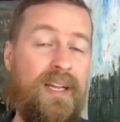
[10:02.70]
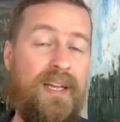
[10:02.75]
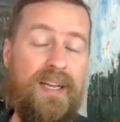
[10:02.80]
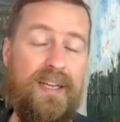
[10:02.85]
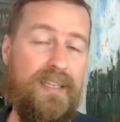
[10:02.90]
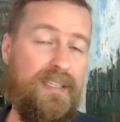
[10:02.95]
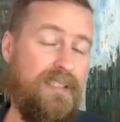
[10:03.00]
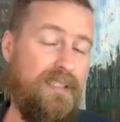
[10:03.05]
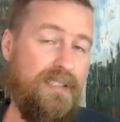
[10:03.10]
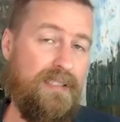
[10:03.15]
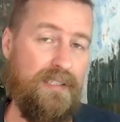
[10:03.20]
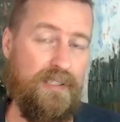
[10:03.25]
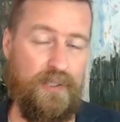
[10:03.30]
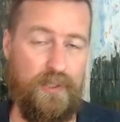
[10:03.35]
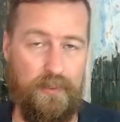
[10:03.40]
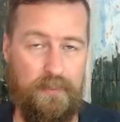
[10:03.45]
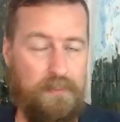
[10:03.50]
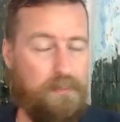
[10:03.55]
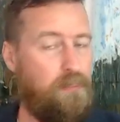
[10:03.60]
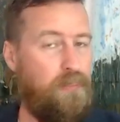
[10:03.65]

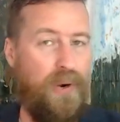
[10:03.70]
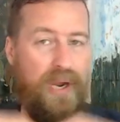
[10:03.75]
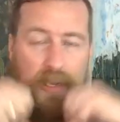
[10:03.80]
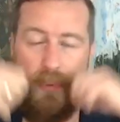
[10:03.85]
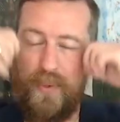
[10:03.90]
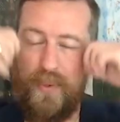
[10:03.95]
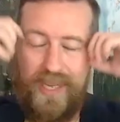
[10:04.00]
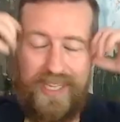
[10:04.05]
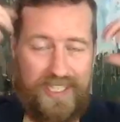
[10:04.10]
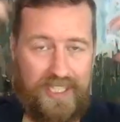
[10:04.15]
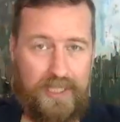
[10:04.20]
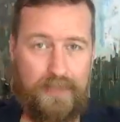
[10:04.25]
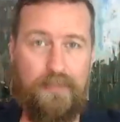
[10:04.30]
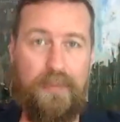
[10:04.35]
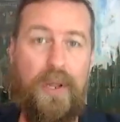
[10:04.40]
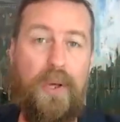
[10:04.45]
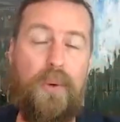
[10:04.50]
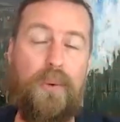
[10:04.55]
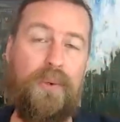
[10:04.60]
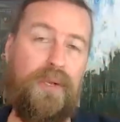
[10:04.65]
your brain would
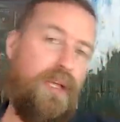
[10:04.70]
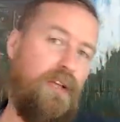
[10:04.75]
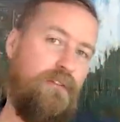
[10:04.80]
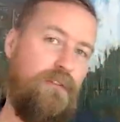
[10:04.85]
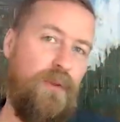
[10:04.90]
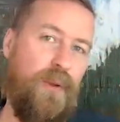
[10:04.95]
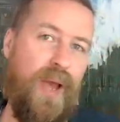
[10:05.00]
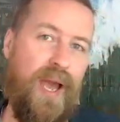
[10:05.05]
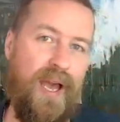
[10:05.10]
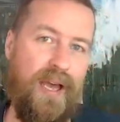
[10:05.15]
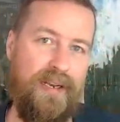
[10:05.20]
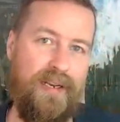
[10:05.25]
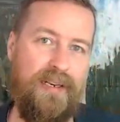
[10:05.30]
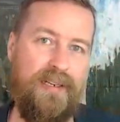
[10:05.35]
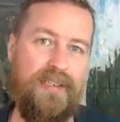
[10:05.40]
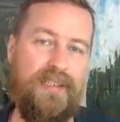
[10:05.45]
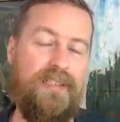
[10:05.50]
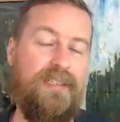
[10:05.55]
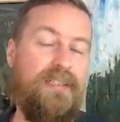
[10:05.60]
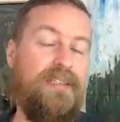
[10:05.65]
explode if you
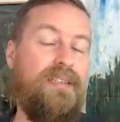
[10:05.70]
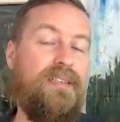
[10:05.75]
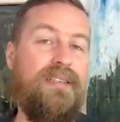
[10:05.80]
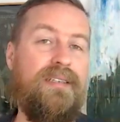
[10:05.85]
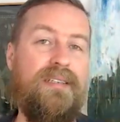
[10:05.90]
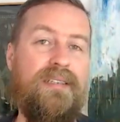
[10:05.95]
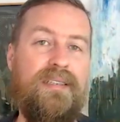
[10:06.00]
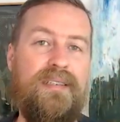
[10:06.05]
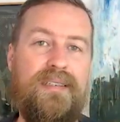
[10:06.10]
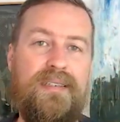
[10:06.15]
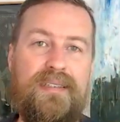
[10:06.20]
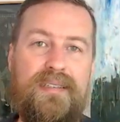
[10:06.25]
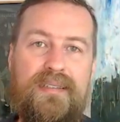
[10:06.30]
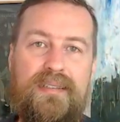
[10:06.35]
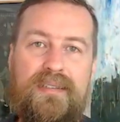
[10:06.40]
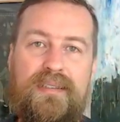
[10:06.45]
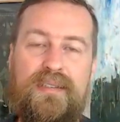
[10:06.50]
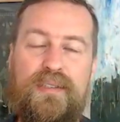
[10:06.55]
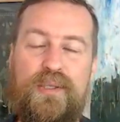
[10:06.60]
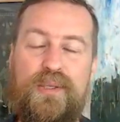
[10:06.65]
hadn't
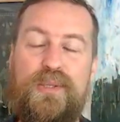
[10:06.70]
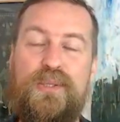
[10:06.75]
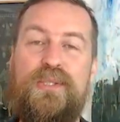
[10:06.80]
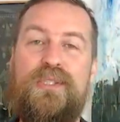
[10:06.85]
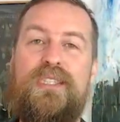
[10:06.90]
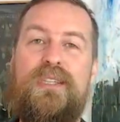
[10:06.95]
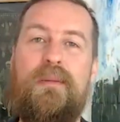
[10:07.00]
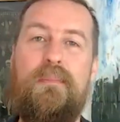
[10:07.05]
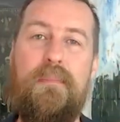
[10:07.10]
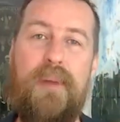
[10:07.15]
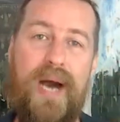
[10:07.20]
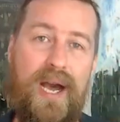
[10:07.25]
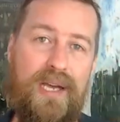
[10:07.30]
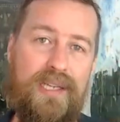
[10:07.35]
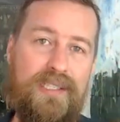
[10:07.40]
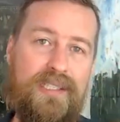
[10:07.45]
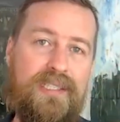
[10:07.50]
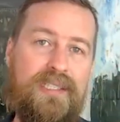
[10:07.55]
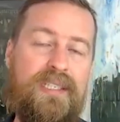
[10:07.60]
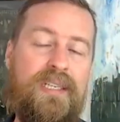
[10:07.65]
used the
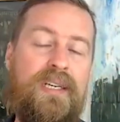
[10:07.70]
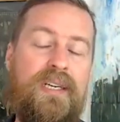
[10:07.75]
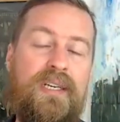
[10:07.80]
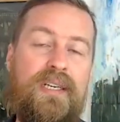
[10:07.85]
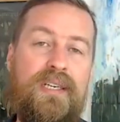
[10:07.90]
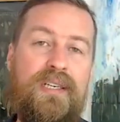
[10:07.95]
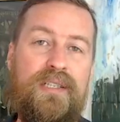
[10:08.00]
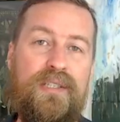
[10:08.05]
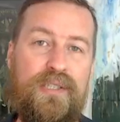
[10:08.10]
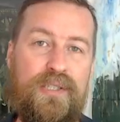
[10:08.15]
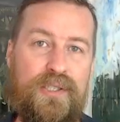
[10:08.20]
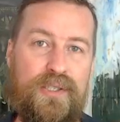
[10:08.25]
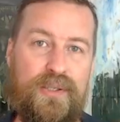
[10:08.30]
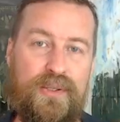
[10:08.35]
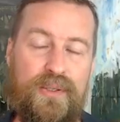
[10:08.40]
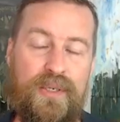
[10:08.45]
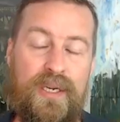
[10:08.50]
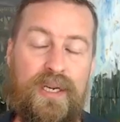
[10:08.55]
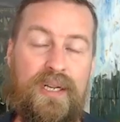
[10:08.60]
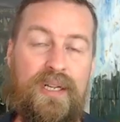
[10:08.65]
biases
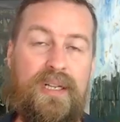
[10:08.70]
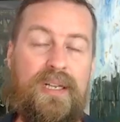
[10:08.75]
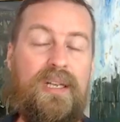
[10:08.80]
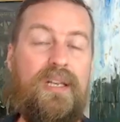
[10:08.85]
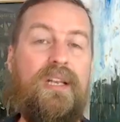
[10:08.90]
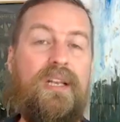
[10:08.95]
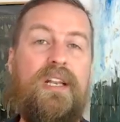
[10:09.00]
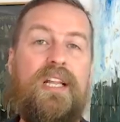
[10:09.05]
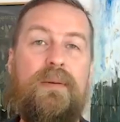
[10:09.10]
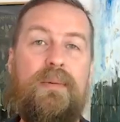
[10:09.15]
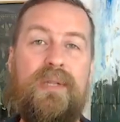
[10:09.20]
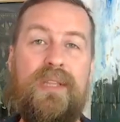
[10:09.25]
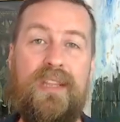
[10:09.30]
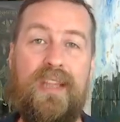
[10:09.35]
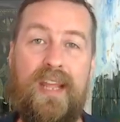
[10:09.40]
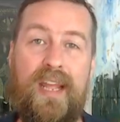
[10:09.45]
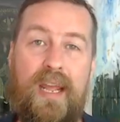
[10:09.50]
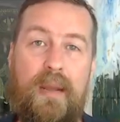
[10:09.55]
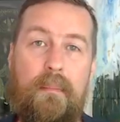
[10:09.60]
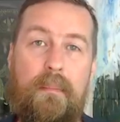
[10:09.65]
to limit
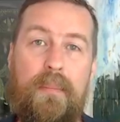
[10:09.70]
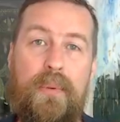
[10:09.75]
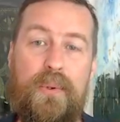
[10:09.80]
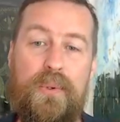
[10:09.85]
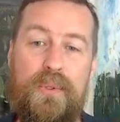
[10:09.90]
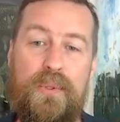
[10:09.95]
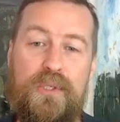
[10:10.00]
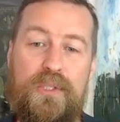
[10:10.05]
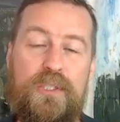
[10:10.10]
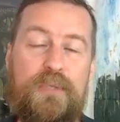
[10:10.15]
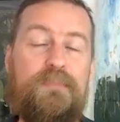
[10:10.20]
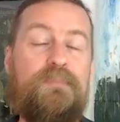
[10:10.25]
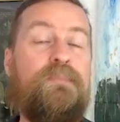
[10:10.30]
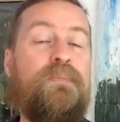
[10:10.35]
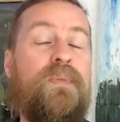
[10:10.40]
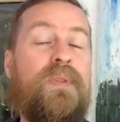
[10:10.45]
the inputs.